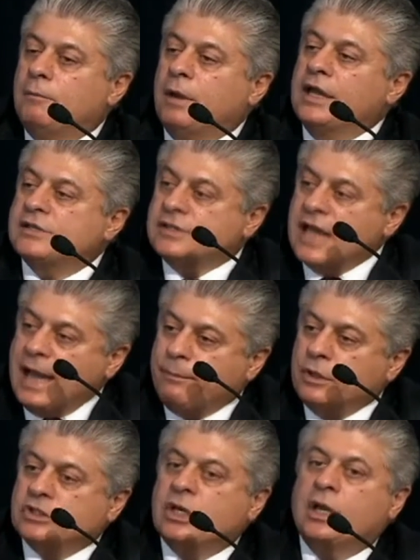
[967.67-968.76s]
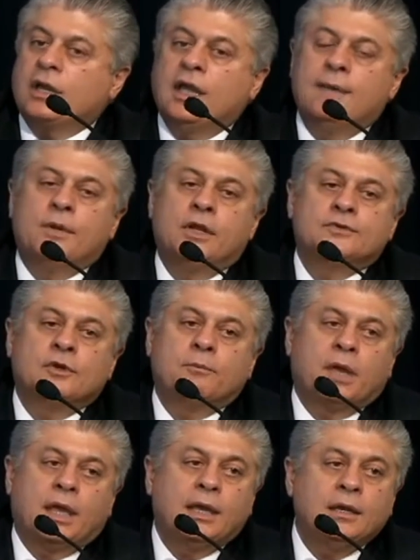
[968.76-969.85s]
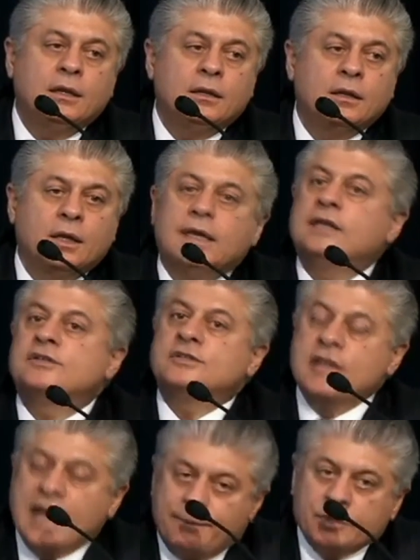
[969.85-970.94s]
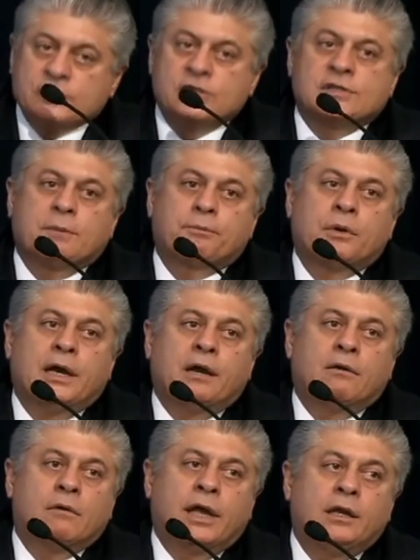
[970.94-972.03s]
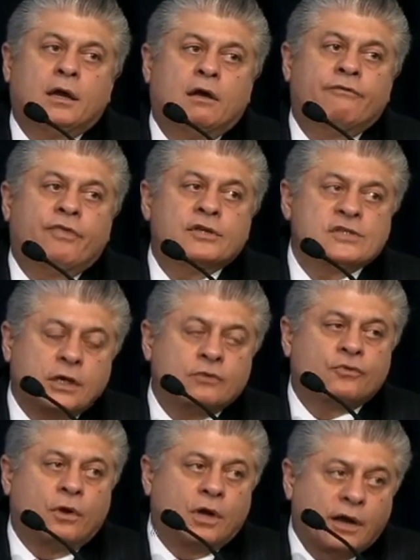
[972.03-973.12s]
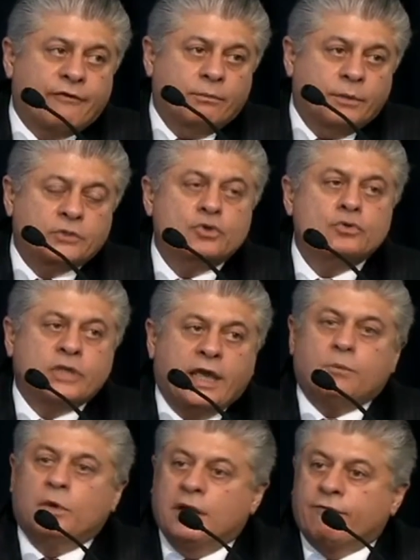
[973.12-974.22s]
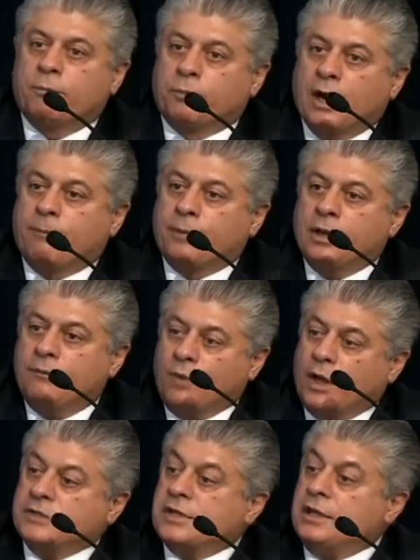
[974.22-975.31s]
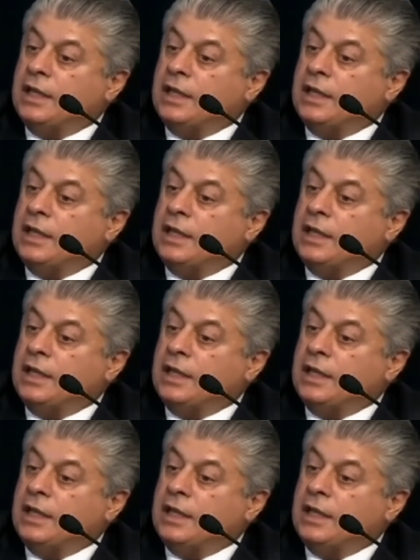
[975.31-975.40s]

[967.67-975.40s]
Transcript: By establishing eminent domain, it establishes the prior right of the central government to take whatever property it wants.